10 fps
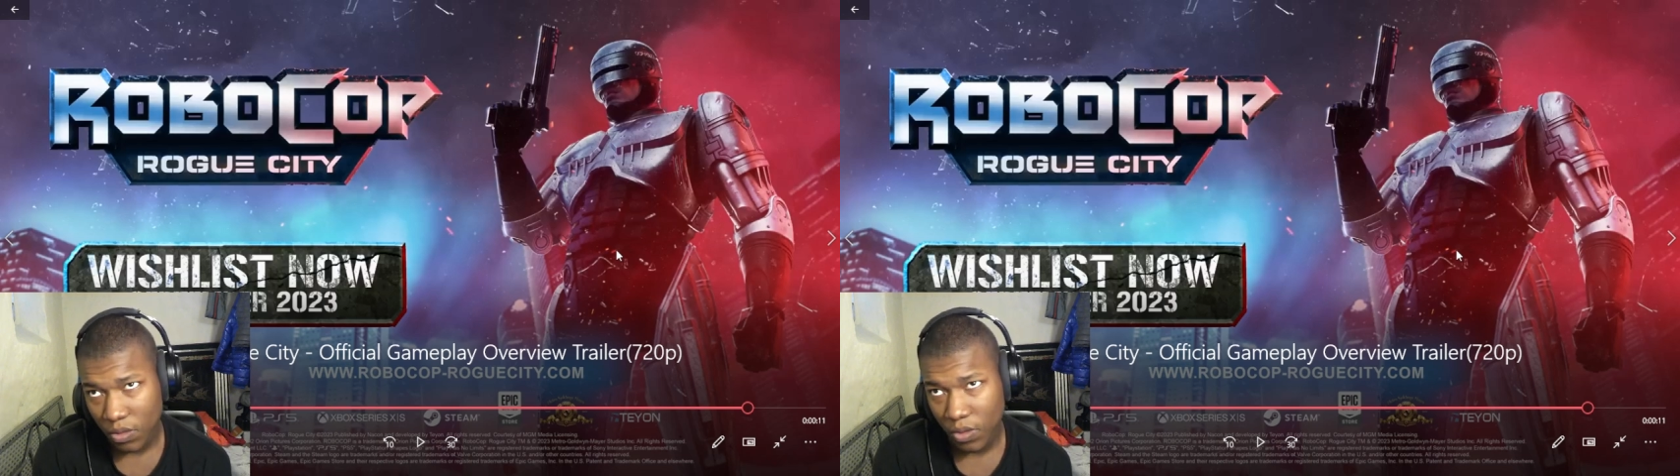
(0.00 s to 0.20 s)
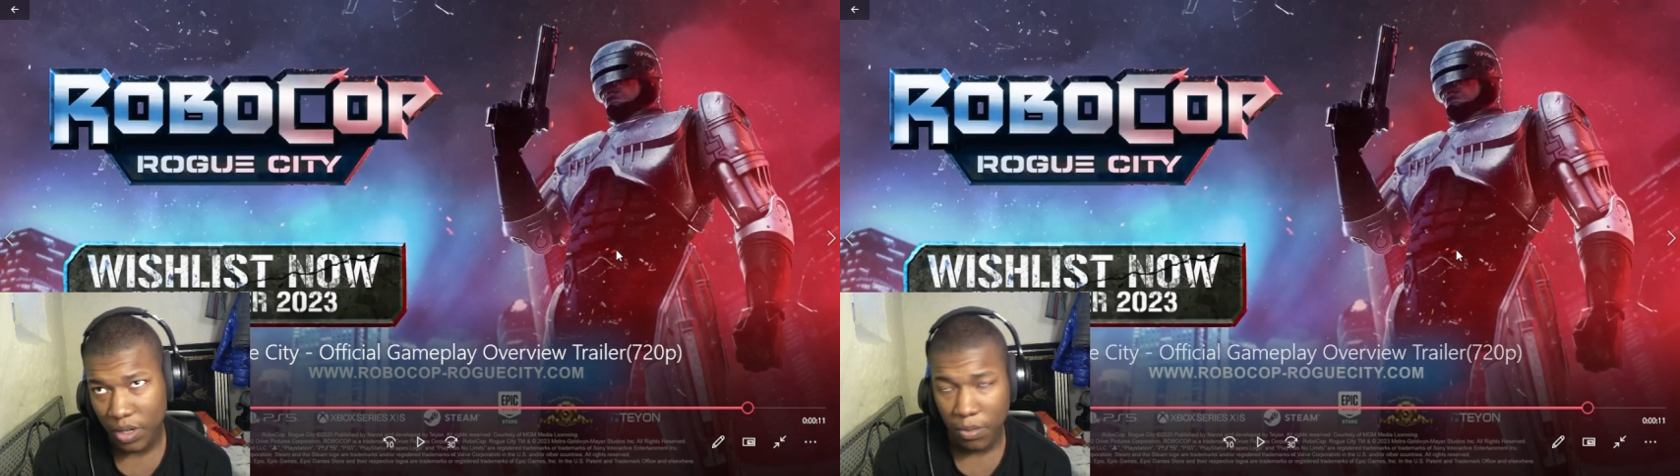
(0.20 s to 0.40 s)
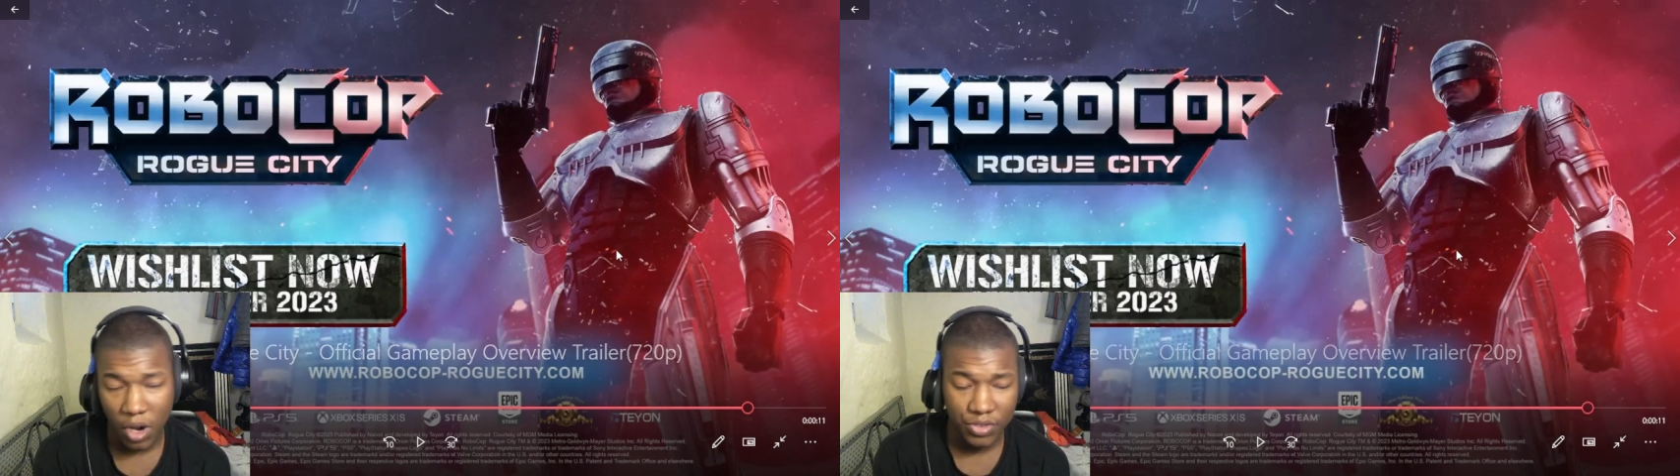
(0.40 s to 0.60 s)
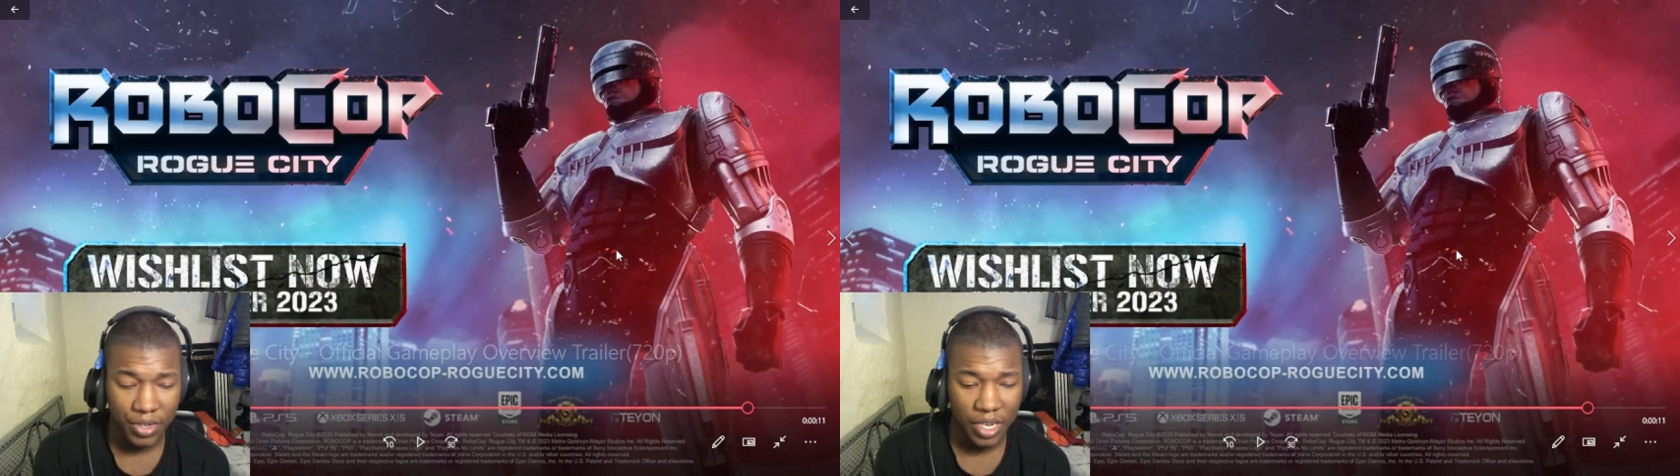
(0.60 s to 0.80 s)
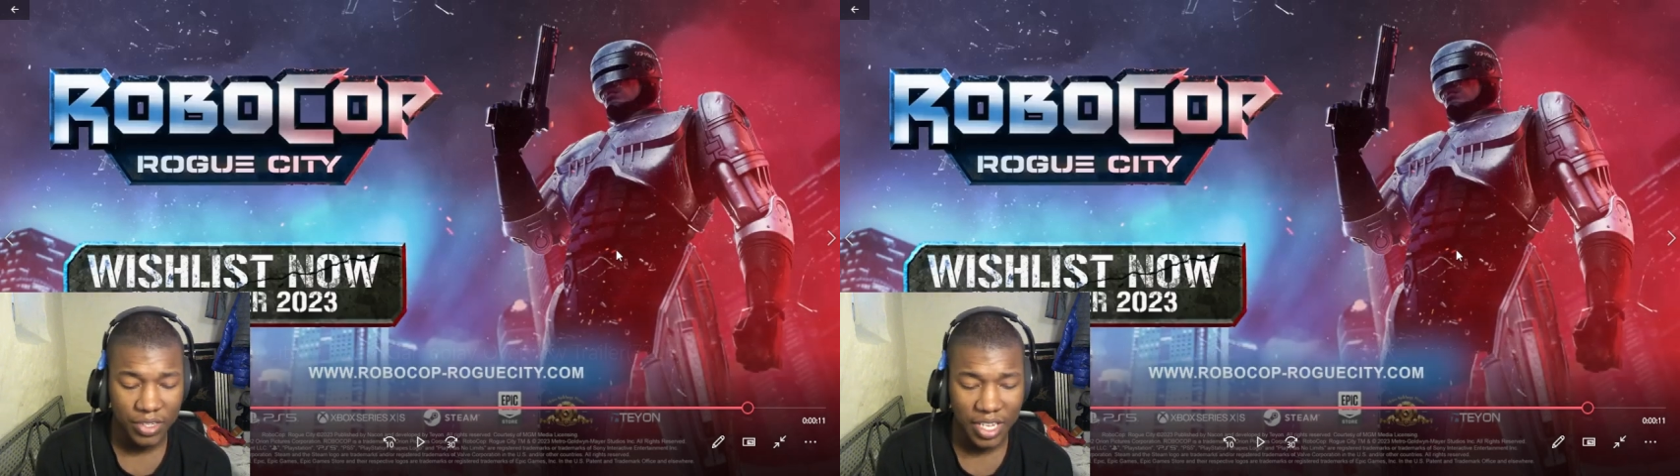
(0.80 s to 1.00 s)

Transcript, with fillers: We're in March right now.